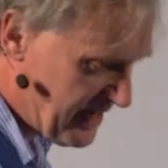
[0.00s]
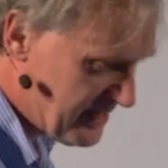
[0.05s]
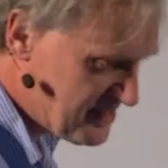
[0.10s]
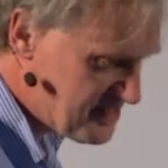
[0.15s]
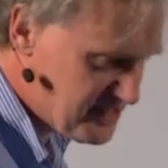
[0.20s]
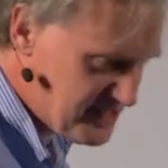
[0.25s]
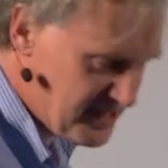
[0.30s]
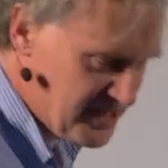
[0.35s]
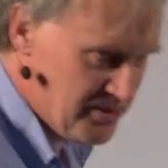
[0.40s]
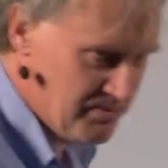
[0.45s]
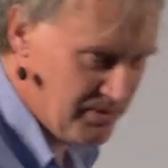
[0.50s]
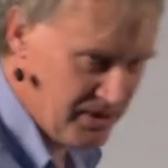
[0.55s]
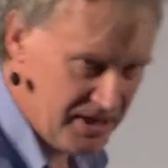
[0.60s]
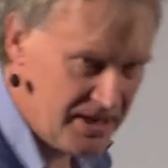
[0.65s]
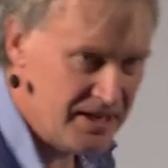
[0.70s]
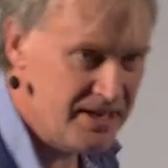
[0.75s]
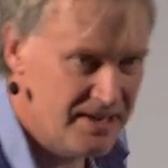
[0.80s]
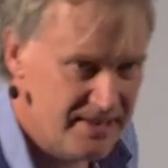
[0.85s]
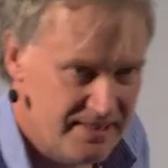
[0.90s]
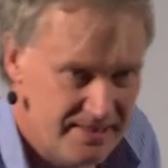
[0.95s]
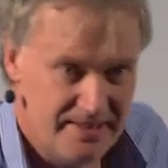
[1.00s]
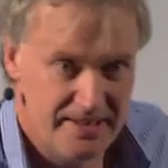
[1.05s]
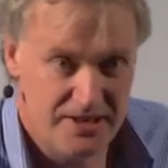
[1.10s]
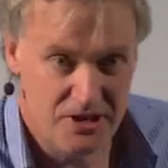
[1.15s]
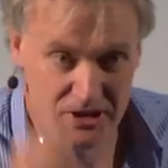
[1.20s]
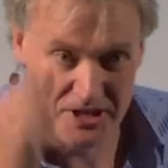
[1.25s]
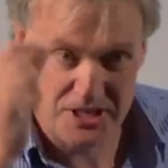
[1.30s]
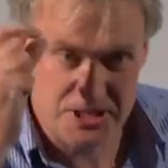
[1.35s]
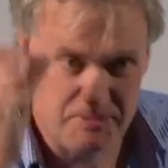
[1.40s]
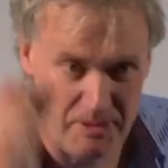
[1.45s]
has TB,
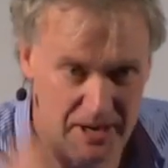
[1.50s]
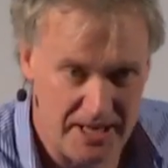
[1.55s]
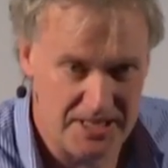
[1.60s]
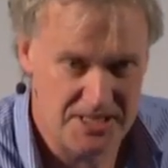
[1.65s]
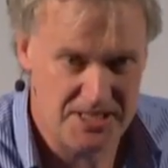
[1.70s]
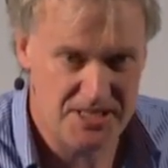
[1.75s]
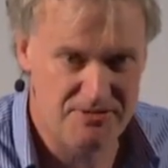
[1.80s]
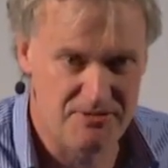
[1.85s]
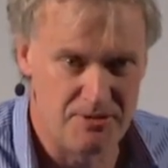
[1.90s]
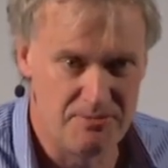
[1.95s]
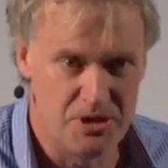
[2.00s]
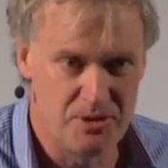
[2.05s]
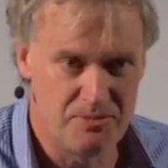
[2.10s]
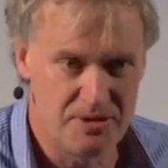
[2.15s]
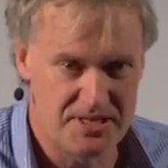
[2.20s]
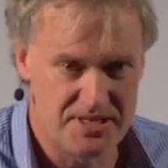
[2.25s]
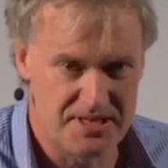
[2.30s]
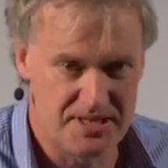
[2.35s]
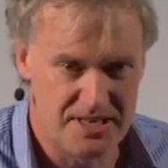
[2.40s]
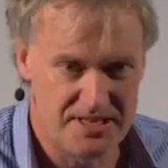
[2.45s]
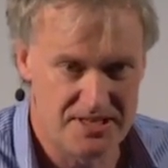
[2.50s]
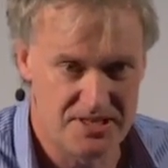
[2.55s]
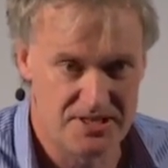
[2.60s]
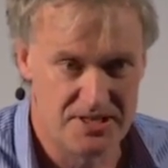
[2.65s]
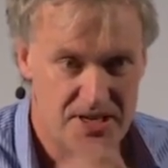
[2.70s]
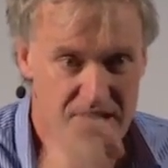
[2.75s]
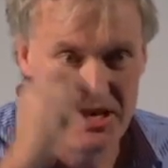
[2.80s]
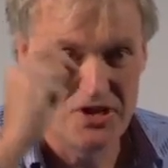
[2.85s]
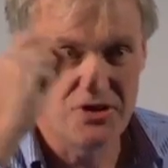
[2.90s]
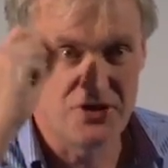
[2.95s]
you're displaced from
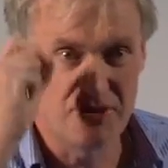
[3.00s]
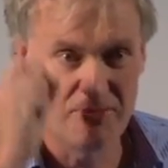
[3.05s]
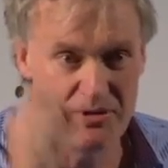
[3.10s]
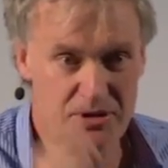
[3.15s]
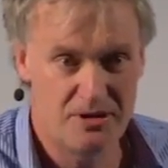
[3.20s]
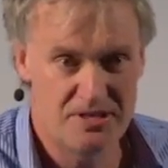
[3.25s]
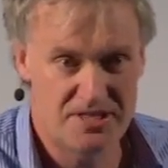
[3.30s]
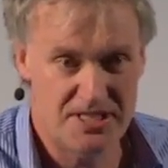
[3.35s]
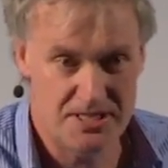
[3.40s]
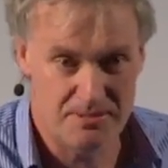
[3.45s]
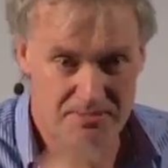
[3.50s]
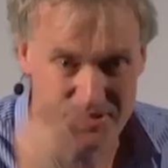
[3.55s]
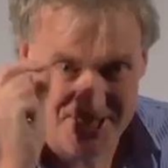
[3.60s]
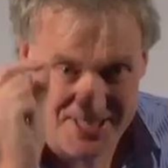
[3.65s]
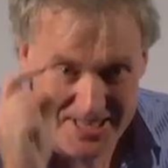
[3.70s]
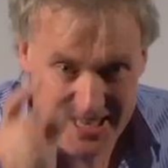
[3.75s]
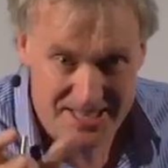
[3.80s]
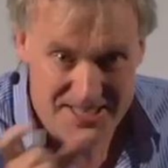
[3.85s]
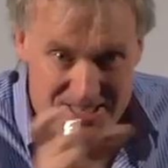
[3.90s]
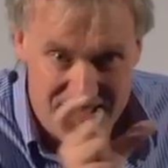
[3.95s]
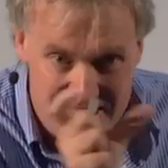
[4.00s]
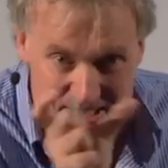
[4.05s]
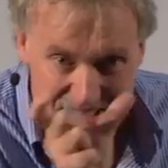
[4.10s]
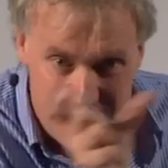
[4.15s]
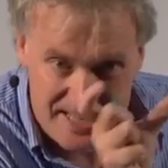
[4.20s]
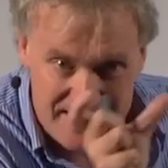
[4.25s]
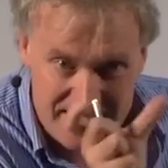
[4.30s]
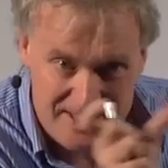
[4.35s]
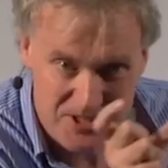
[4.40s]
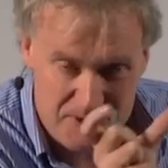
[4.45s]
homeostasis. Your immune system senses
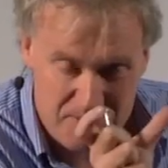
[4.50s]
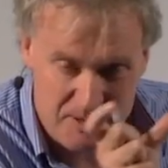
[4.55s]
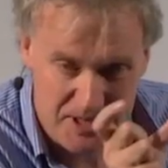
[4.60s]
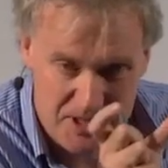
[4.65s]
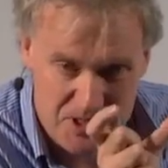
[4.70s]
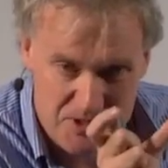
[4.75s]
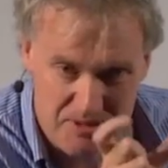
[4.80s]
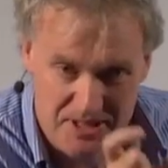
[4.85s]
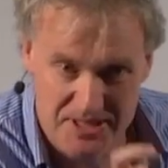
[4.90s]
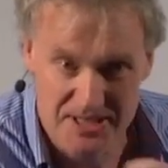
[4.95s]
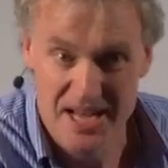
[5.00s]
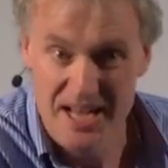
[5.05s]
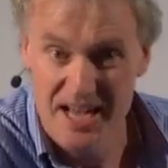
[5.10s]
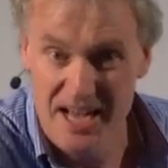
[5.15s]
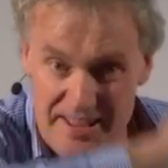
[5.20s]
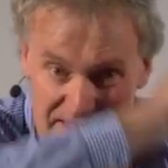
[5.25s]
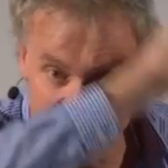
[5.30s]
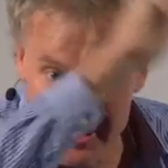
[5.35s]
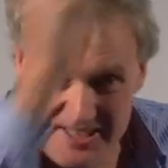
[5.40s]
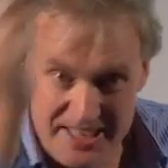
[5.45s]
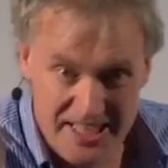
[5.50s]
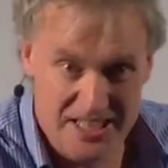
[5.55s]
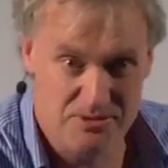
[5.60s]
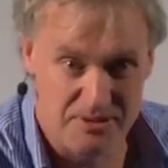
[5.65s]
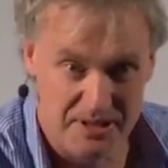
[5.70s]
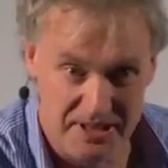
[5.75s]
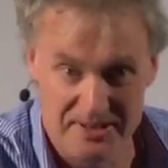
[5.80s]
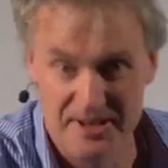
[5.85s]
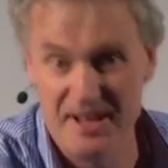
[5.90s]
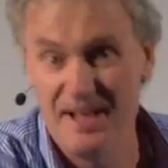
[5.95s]
that displacement and then deals
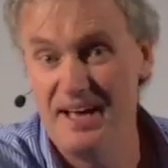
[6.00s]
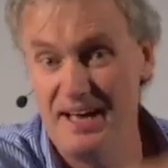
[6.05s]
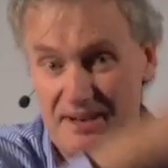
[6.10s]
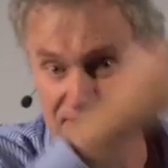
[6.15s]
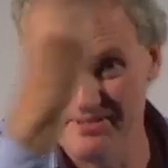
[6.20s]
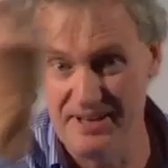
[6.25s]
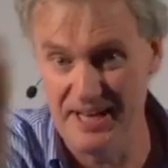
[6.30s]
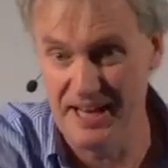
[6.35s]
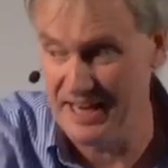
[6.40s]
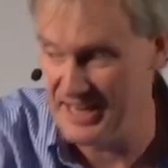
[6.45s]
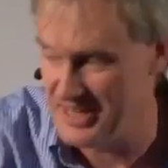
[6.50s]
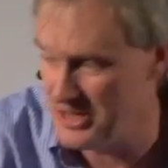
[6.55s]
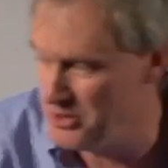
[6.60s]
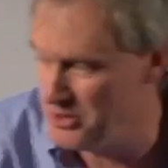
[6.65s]
with it. And finally,